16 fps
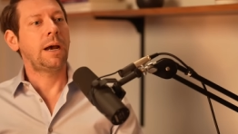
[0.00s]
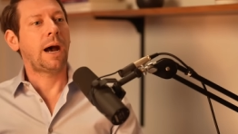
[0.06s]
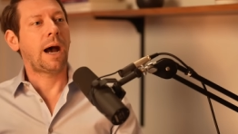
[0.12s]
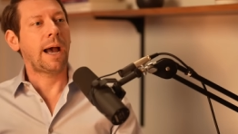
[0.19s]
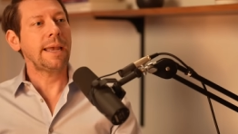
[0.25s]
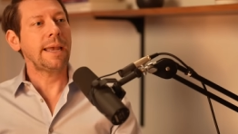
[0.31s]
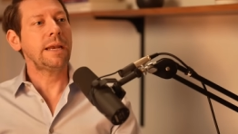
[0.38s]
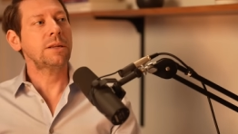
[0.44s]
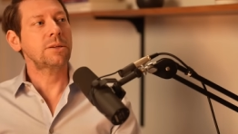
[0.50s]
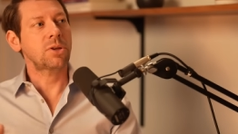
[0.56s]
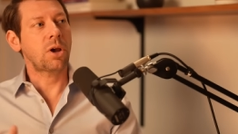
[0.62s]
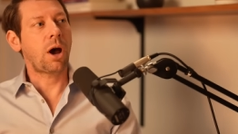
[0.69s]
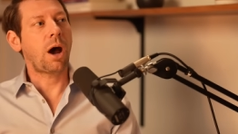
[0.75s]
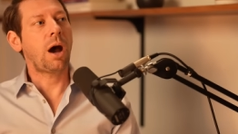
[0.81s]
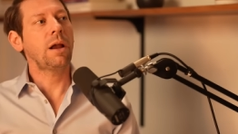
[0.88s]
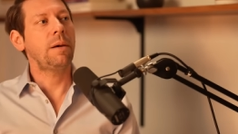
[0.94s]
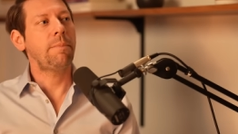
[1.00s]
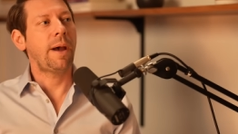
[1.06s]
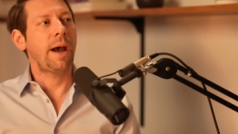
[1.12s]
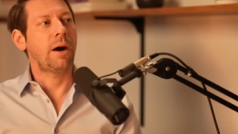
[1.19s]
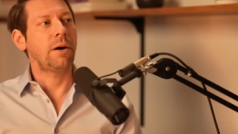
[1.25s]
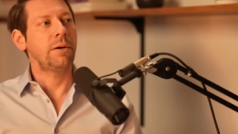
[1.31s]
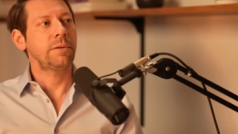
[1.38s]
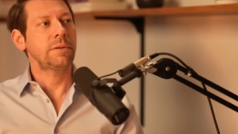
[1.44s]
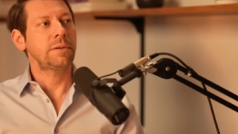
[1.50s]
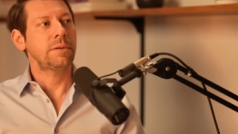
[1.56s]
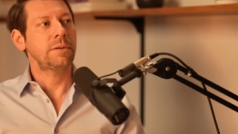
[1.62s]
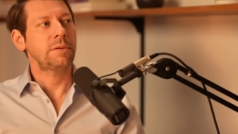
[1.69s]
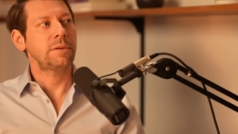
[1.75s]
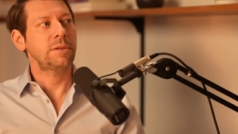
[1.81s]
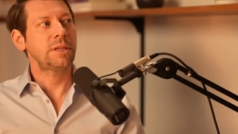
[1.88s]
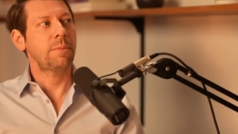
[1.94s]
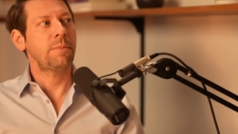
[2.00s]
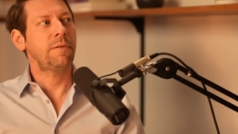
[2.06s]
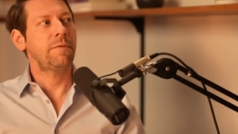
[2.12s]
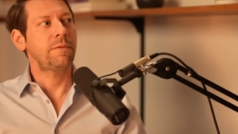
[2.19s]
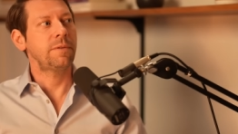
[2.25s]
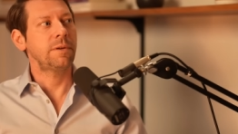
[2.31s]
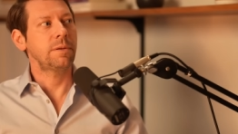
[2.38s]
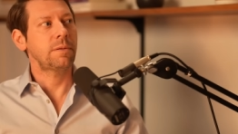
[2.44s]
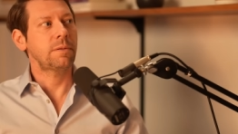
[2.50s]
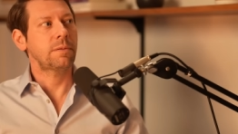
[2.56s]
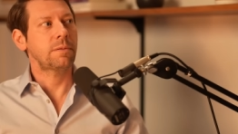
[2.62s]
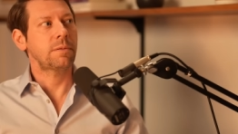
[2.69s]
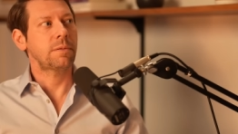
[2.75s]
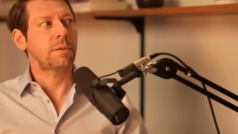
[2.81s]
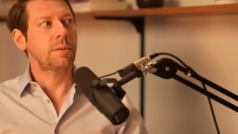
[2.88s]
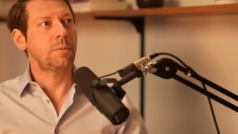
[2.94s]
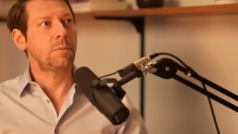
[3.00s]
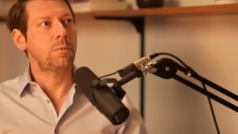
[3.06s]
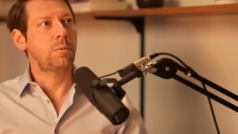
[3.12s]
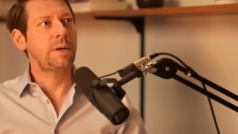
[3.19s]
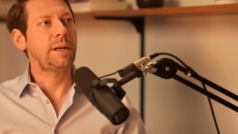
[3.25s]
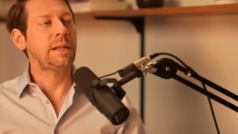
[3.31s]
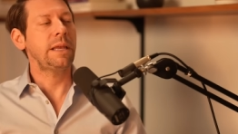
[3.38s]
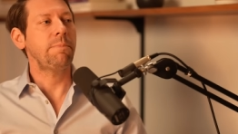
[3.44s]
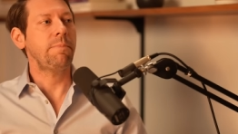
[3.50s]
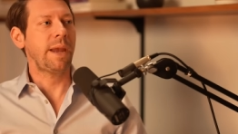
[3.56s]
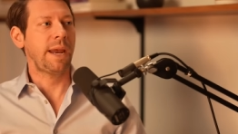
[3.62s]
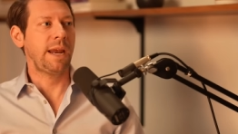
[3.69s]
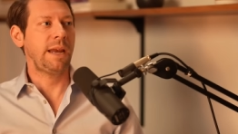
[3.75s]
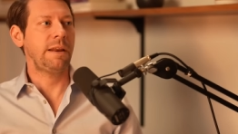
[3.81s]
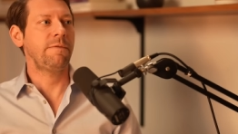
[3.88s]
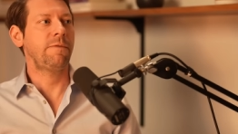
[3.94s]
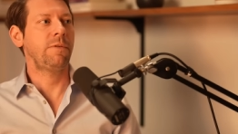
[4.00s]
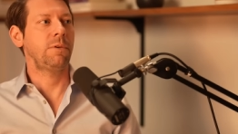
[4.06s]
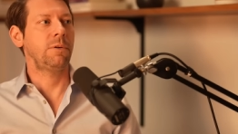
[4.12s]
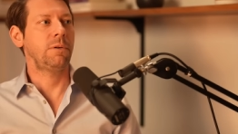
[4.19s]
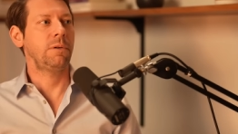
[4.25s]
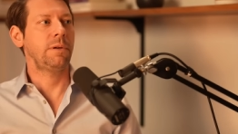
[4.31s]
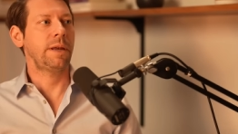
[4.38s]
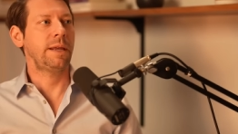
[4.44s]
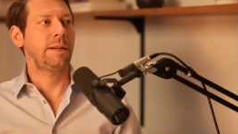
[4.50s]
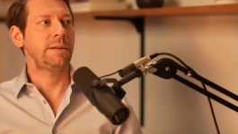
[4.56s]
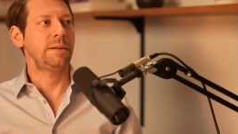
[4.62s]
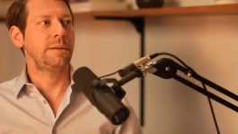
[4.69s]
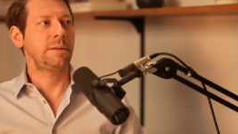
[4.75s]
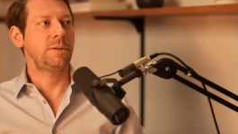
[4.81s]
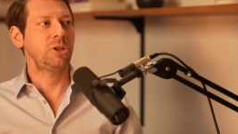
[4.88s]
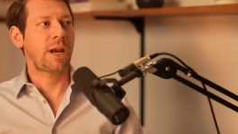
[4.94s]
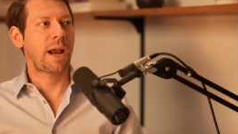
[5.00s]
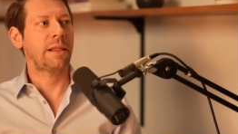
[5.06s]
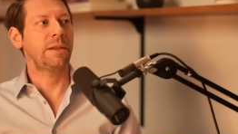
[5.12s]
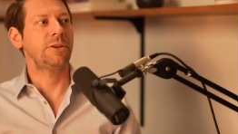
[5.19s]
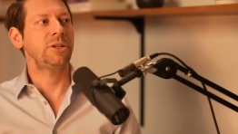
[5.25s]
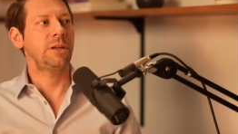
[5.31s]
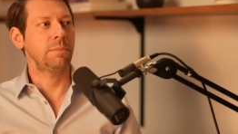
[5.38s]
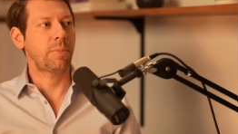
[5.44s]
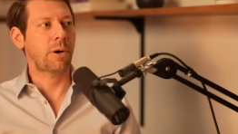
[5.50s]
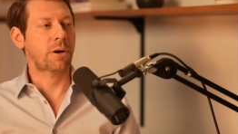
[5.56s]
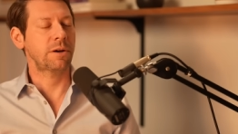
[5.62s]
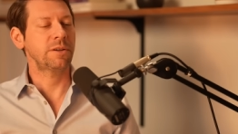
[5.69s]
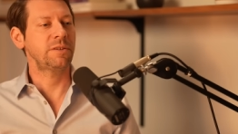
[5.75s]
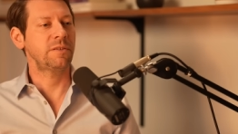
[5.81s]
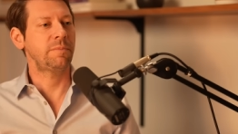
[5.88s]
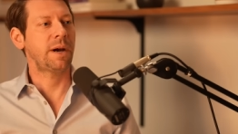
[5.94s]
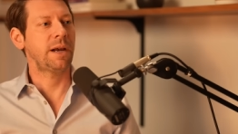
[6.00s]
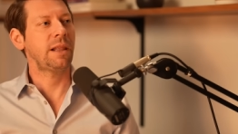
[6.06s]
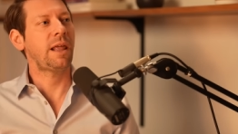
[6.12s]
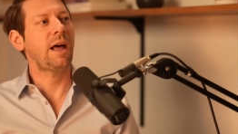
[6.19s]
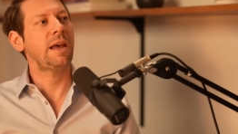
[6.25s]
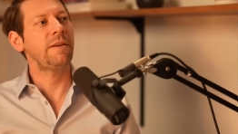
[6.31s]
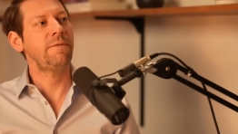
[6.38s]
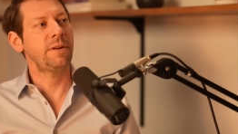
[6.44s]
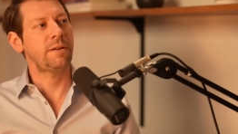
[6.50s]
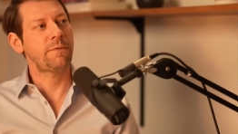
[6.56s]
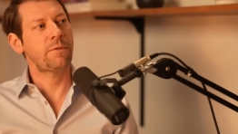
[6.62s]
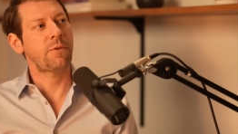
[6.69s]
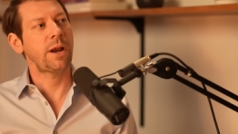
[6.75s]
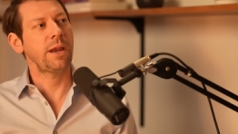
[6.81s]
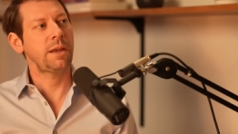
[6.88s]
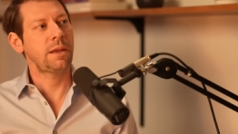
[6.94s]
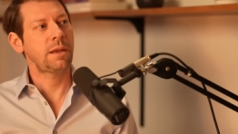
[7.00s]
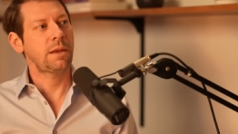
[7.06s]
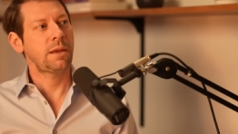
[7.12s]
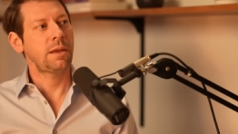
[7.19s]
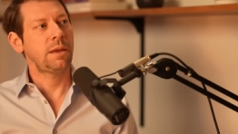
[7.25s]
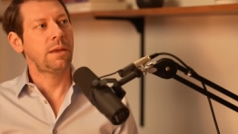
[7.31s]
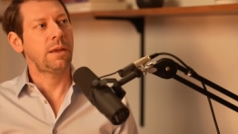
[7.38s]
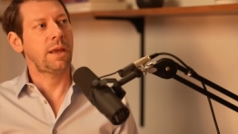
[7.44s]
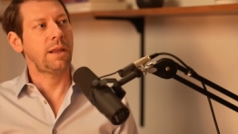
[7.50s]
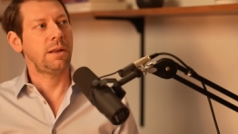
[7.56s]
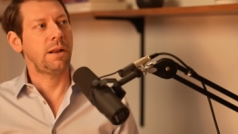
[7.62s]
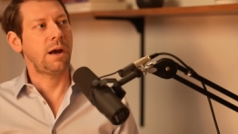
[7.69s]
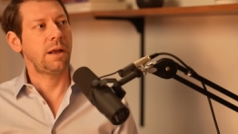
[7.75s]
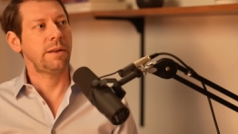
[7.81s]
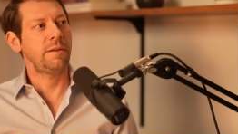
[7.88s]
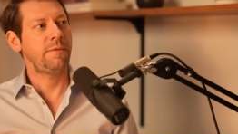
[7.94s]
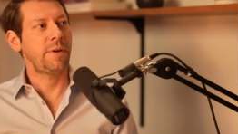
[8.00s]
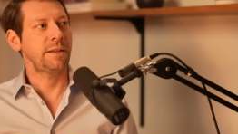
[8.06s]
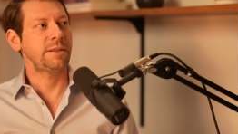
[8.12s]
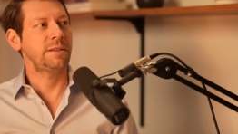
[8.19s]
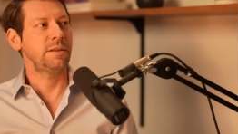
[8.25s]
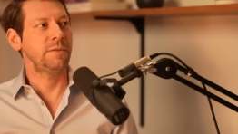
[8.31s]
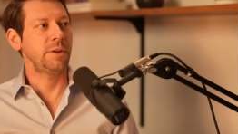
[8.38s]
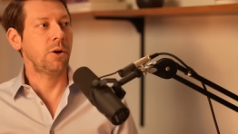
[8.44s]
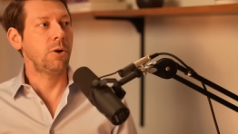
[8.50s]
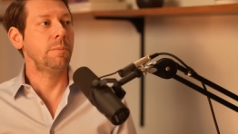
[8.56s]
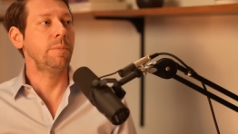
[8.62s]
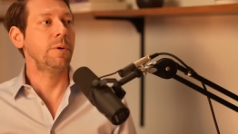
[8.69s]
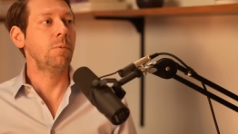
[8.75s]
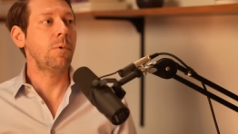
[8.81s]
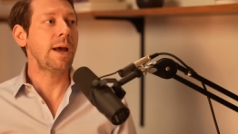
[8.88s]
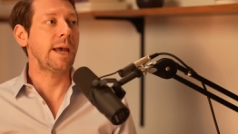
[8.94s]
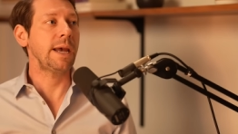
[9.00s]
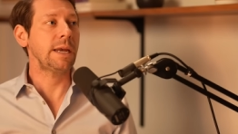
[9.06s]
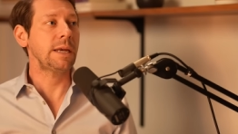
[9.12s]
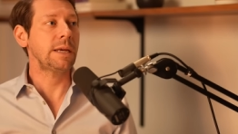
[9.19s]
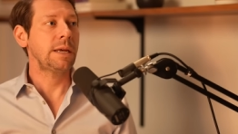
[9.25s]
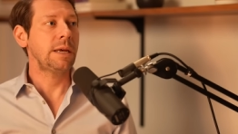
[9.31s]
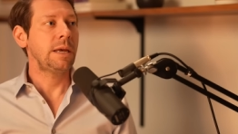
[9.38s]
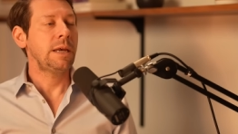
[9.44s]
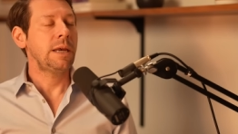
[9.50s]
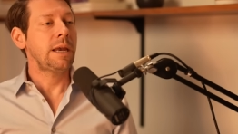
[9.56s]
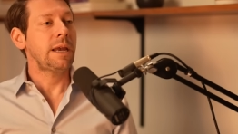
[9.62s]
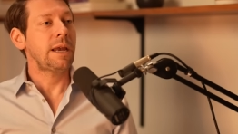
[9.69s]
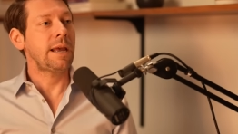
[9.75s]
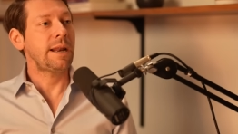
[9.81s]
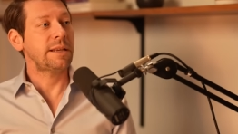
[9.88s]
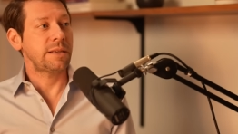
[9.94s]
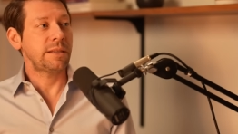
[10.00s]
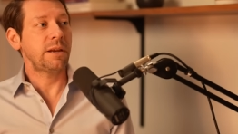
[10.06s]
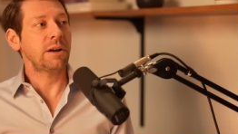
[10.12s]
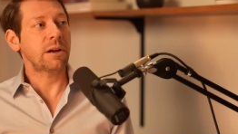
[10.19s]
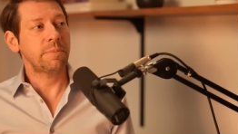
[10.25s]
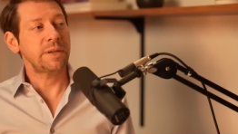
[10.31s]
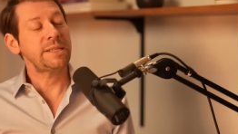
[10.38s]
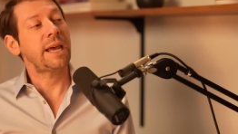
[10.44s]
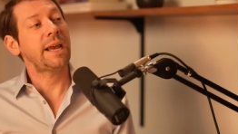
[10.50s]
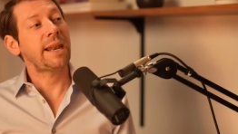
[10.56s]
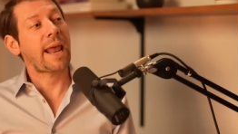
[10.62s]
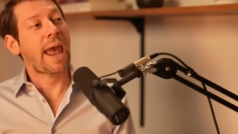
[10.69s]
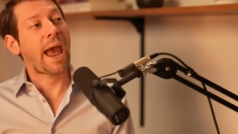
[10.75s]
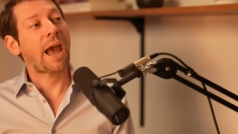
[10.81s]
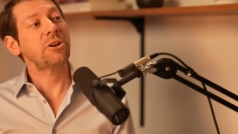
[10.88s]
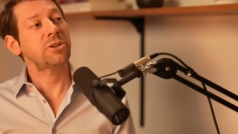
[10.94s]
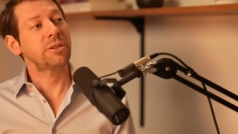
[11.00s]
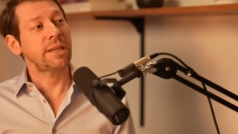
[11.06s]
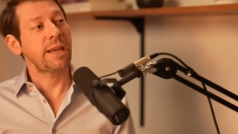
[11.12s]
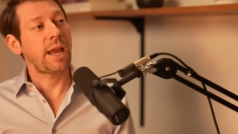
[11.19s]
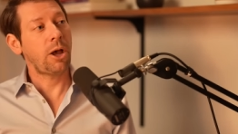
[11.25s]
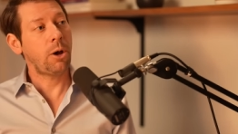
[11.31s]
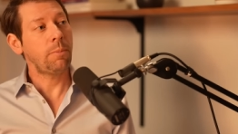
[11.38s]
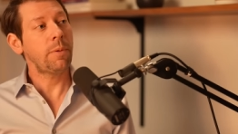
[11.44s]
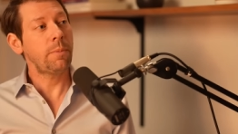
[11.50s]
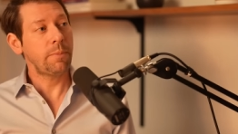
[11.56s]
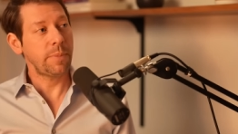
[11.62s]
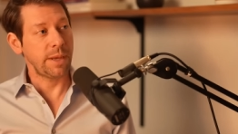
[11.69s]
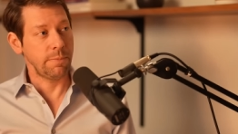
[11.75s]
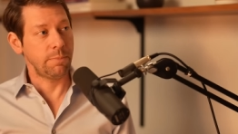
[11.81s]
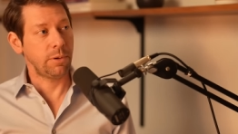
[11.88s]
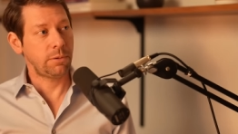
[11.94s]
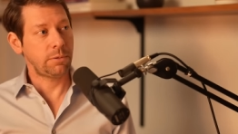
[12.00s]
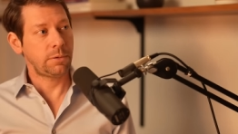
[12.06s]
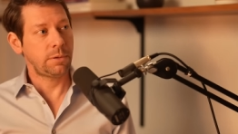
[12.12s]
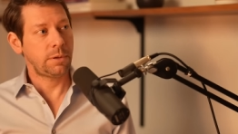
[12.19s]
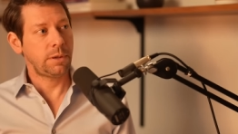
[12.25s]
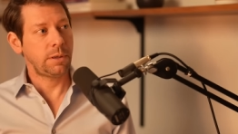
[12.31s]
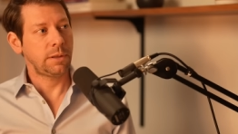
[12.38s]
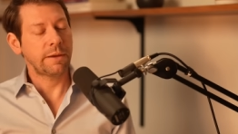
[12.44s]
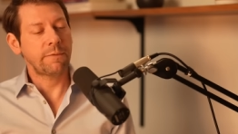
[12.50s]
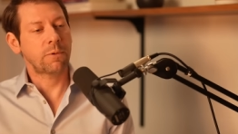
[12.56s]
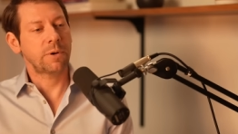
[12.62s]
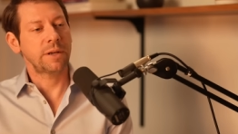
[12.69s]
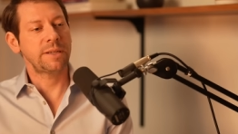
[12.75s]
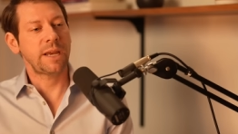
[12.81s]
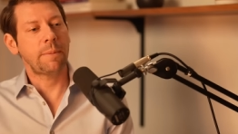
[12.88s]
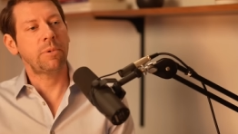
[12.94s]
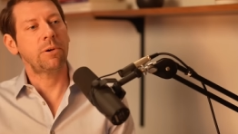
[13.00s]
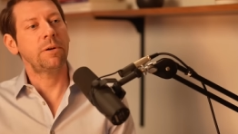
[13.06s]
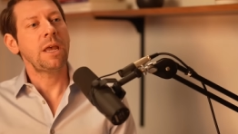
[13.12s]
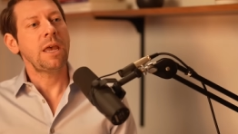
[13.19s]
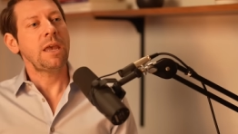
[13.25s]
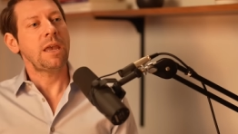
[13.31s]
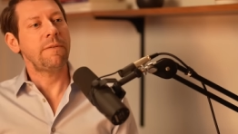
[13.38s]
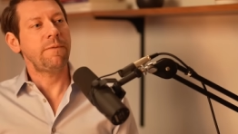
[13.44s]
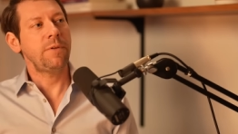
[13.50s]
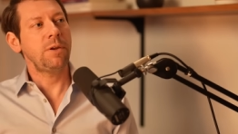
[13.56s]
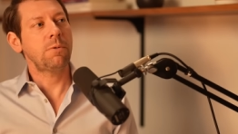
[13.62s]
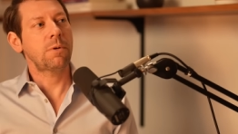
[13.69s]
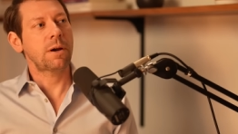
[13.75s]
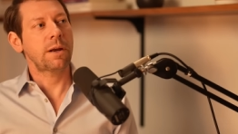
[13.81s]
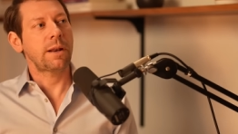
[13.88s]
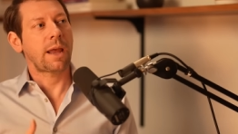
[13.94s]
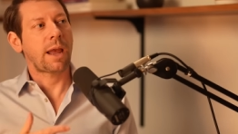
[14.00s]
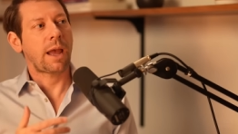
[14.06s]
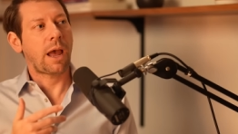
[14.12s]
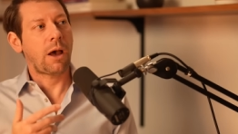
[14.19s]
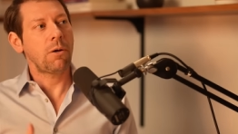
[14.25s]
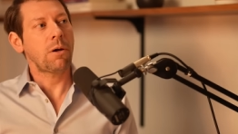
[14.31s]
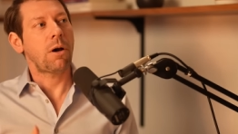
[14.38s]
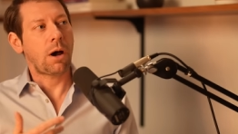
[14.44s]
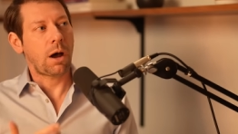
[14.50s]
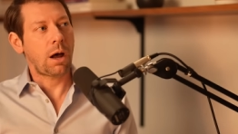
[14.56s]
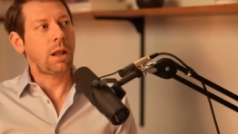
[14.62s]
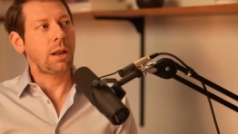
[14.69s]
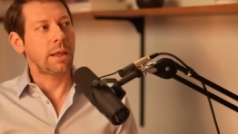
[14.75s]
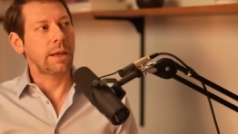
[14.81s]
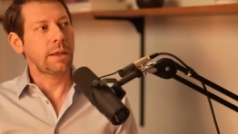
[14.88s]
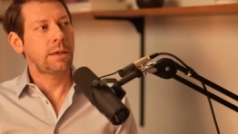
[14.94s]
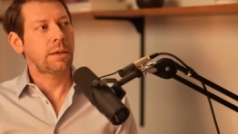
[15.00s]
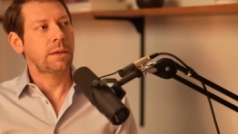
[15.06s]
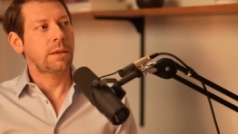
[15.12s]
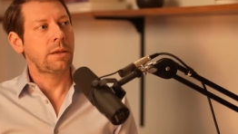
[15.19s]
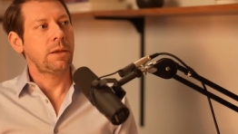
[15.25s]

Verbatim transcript: I can talk about some of the really painful and challenging parts of my life in a frank and non defensive and open way. Hmm. And as a therapist, that can actually help people. Like, for example, if you were an alcoholic,